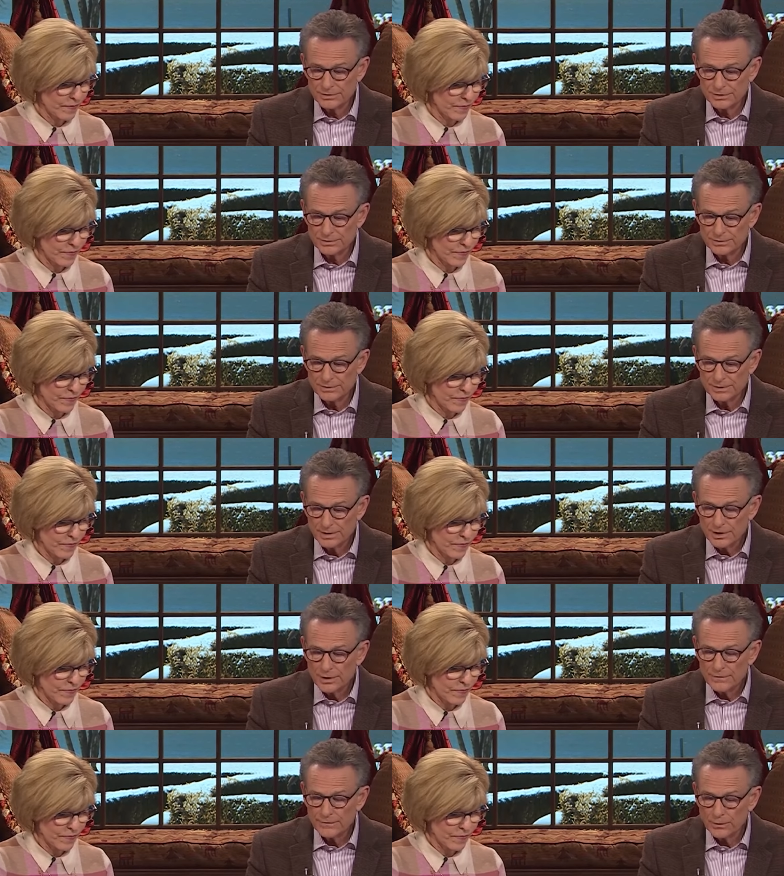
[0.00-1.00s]
Speaker 1: do.
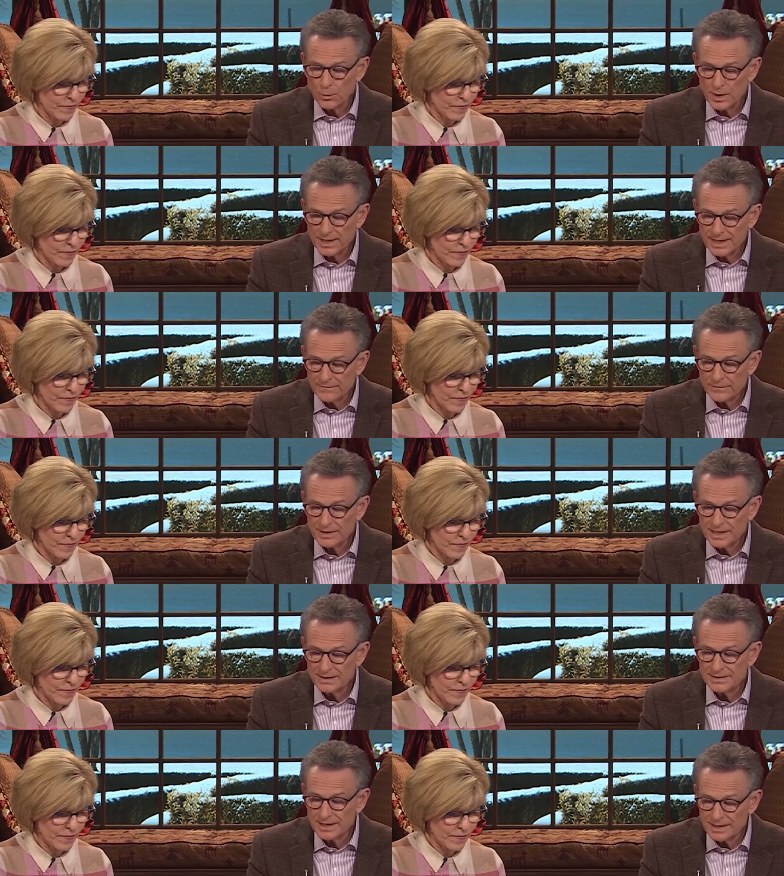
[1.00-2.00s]
For whatever He
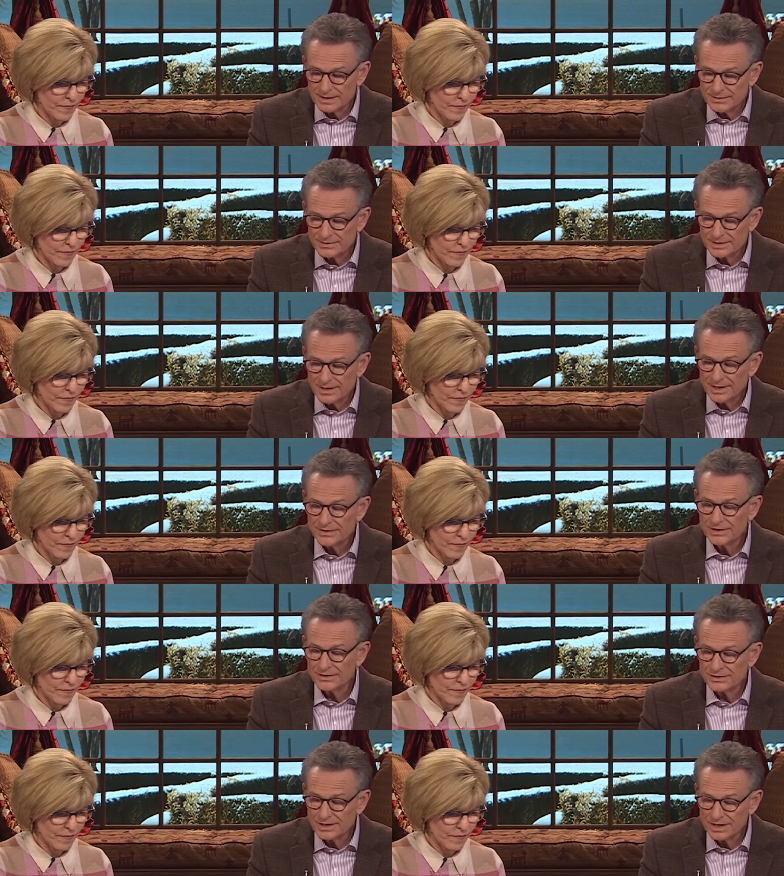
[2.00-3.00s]
does, the
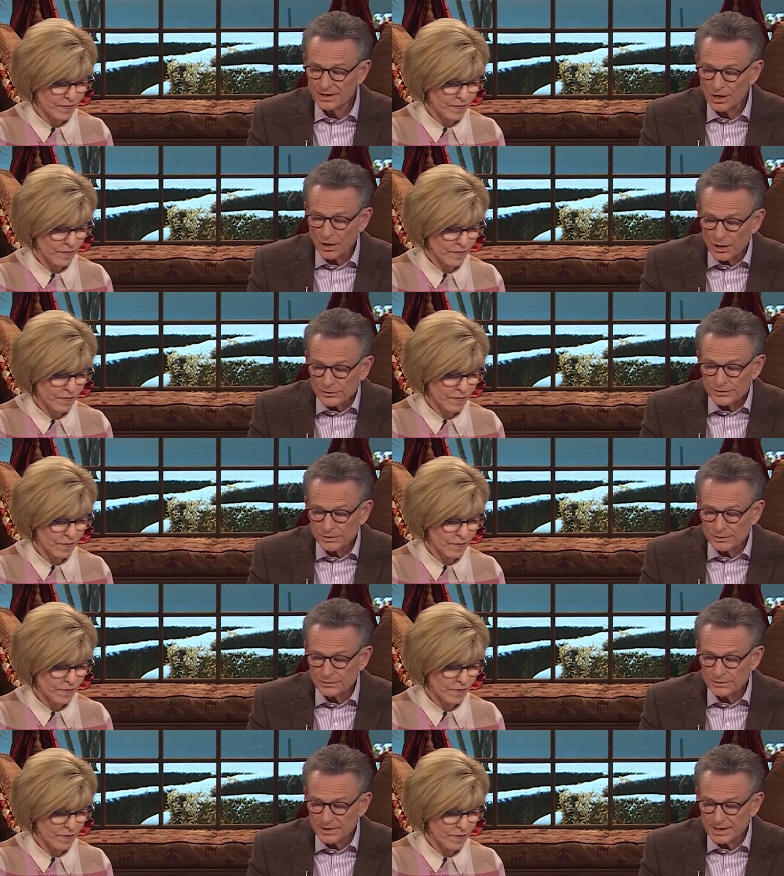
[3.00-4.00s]
Son
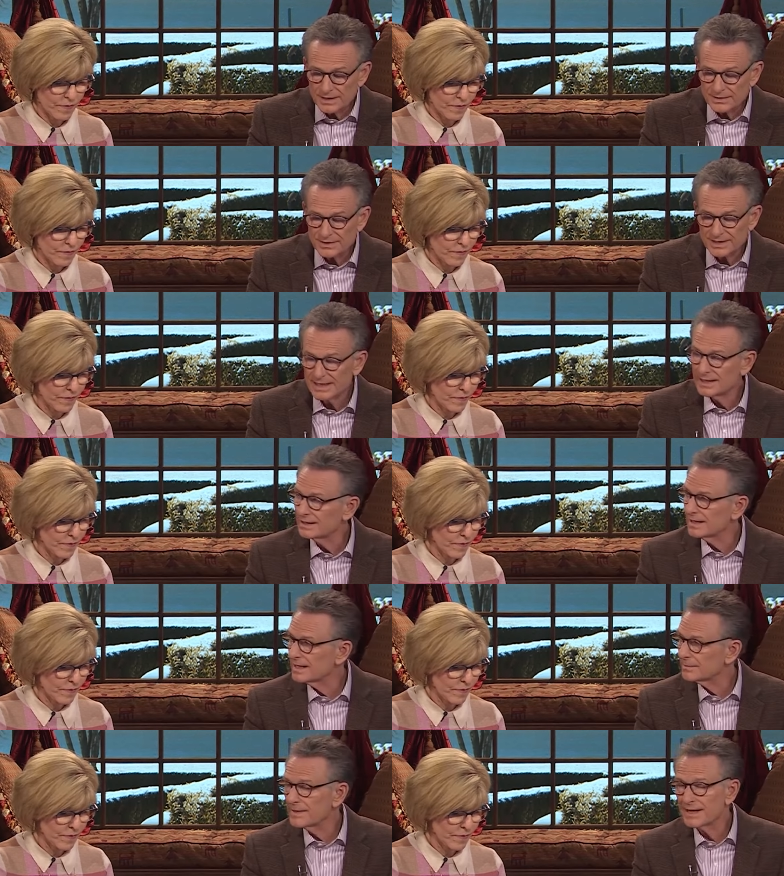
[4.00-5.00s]
also does in
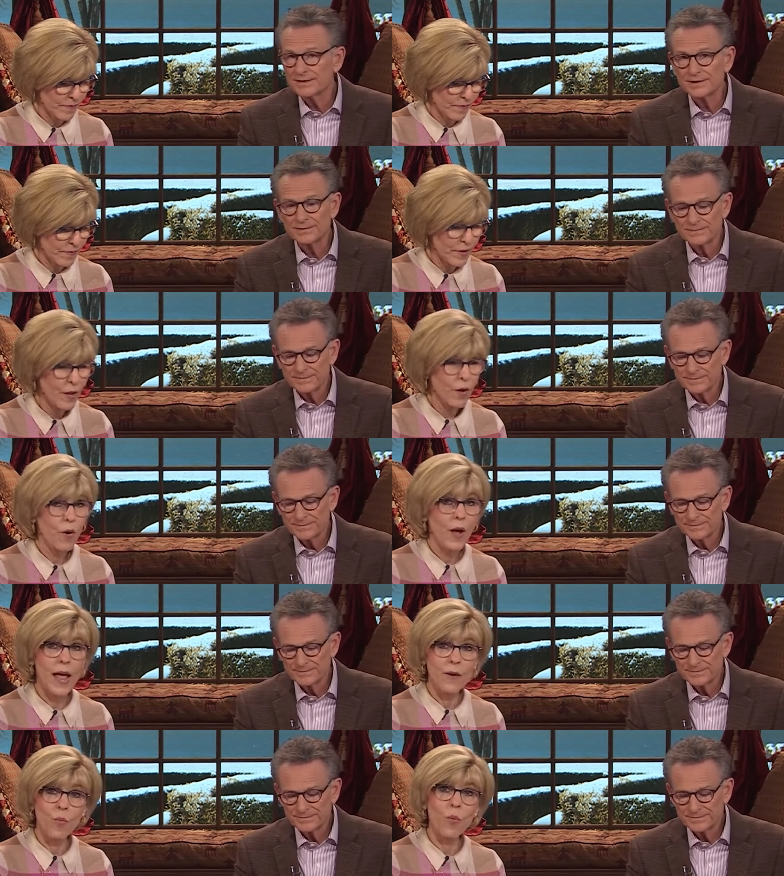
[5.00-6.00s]
like manner.
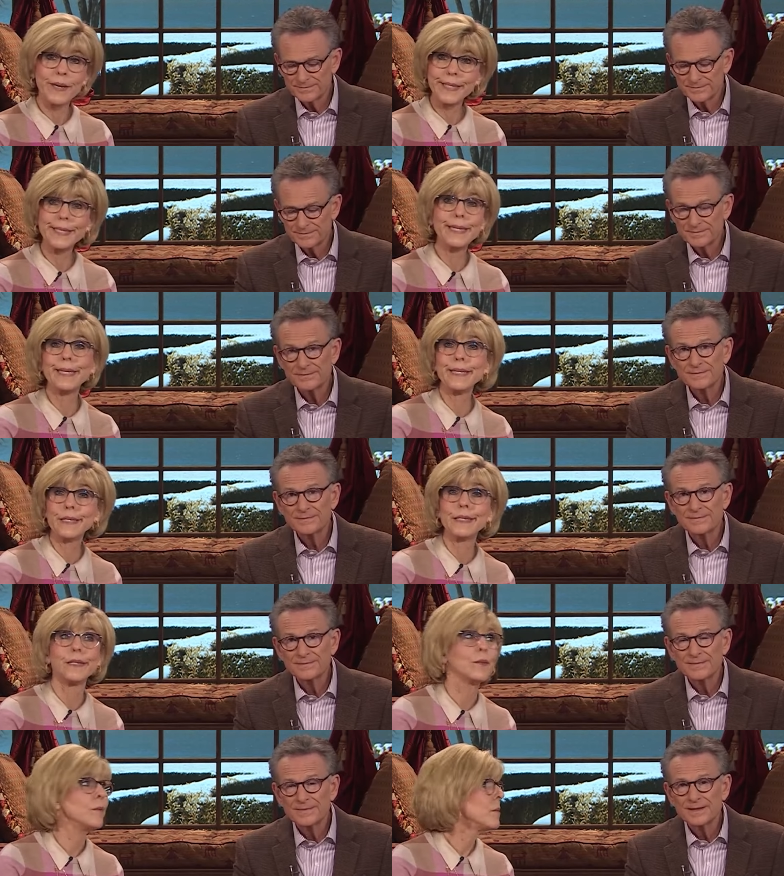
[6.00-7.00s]
Speaker 2: And what did He
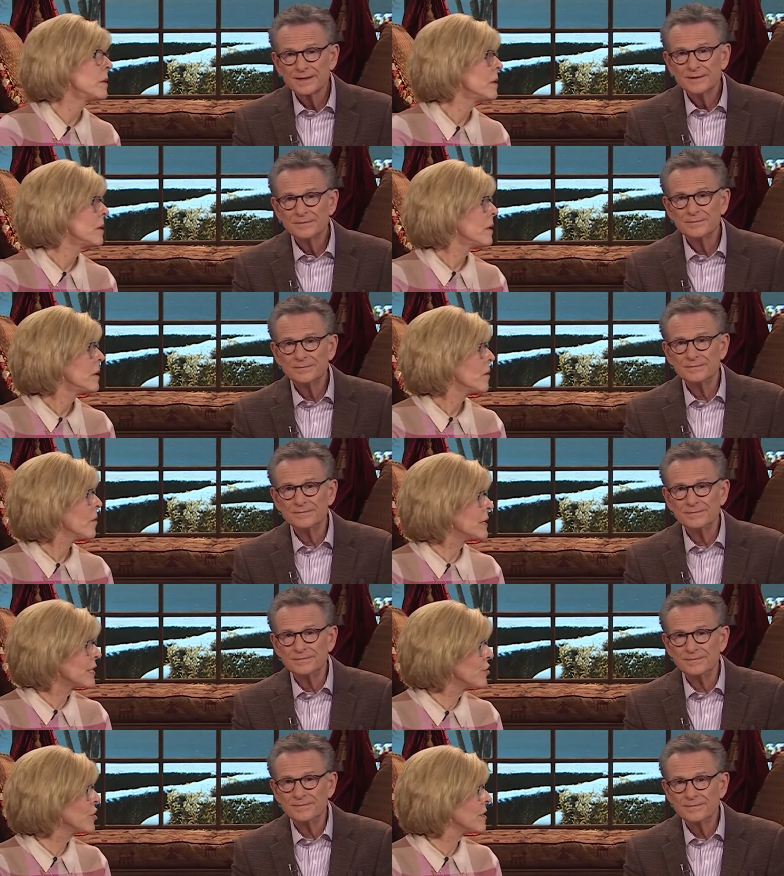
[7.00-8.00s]
do? What
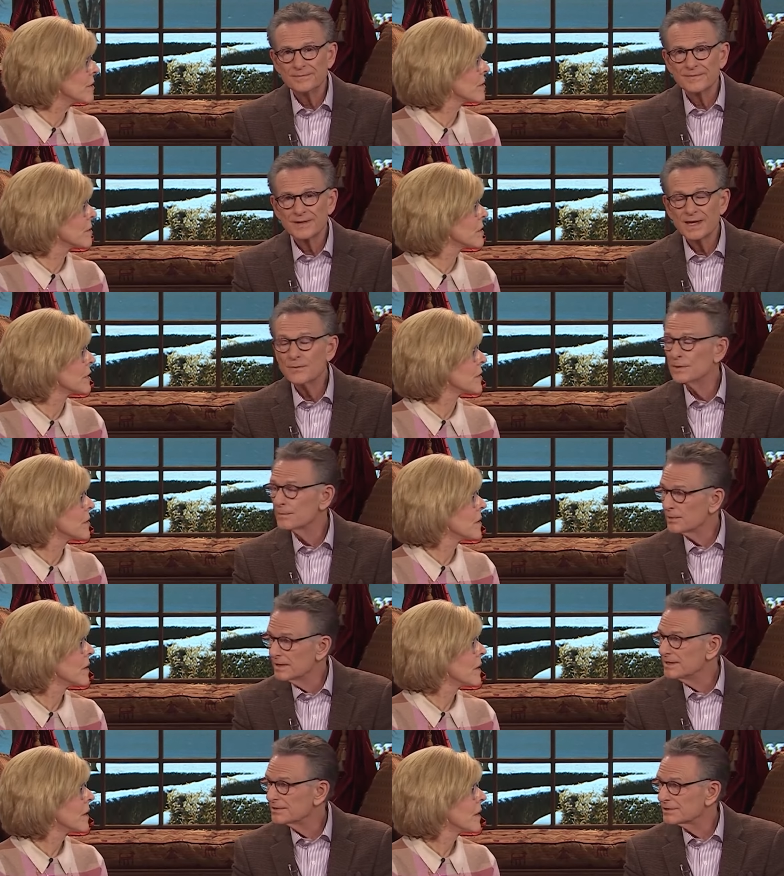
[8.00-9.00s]
did Jesus
Speaker 1: do? He would
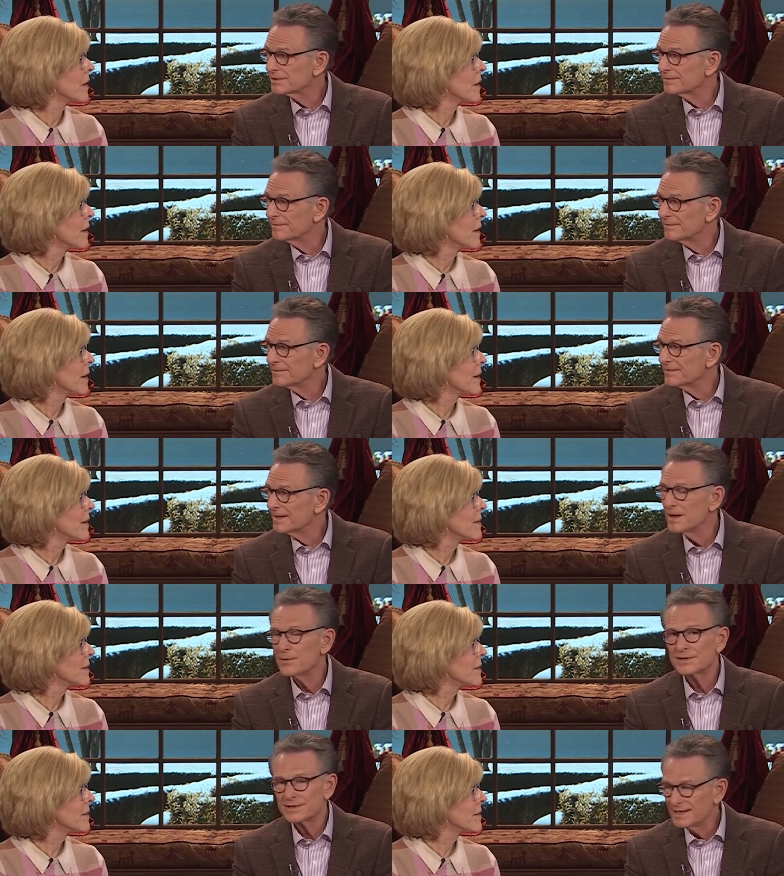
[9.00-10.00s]
preach, he
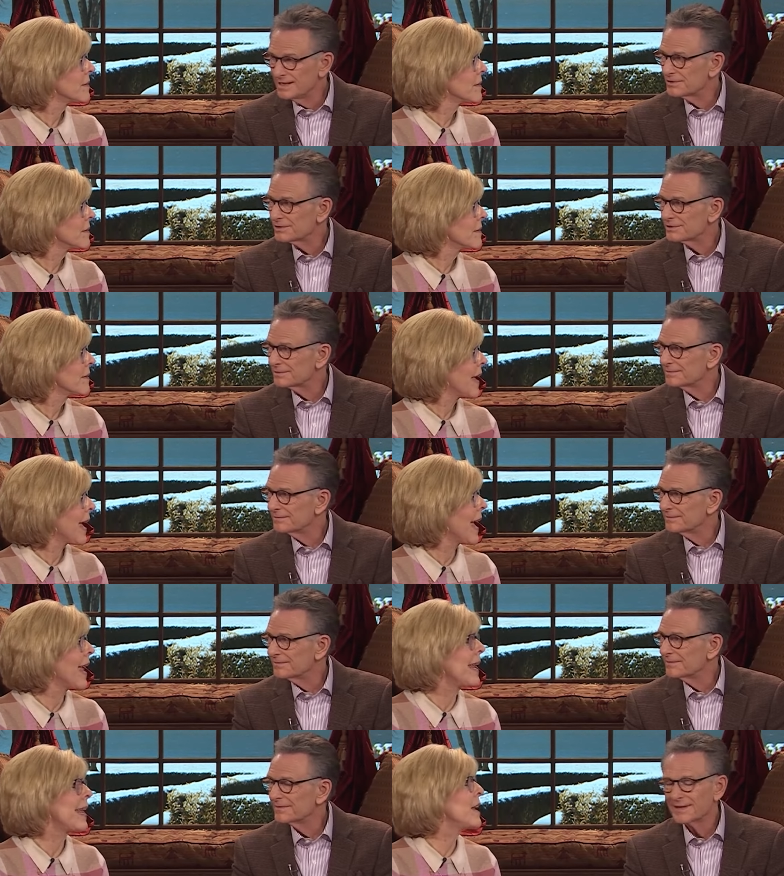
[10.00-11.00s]
would teach,
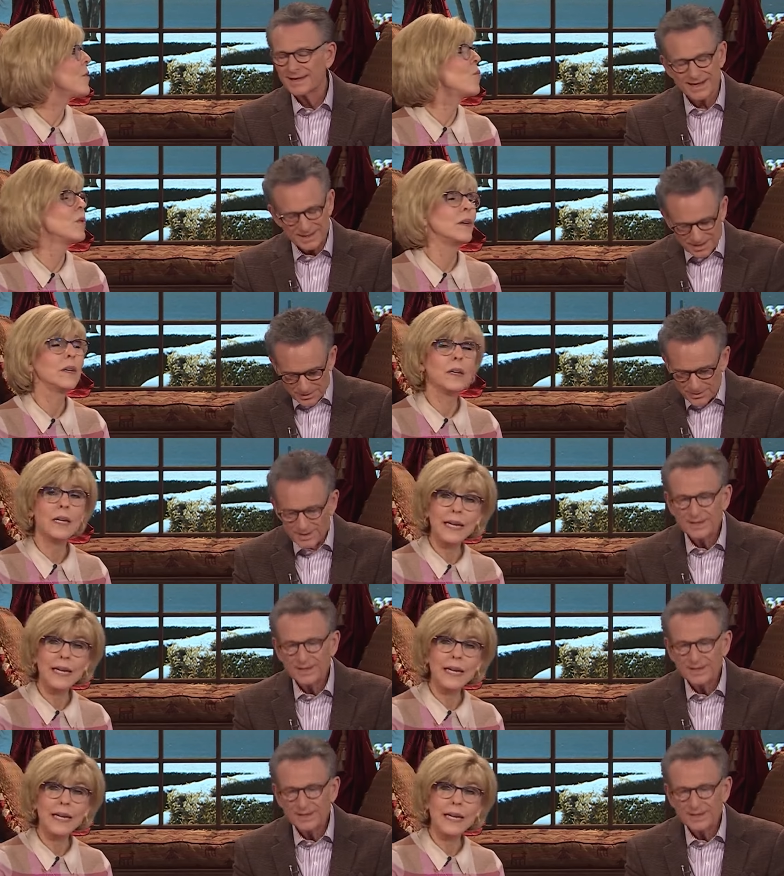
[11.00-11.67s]
Speaker 2: and he
Speaker 1: and would, he would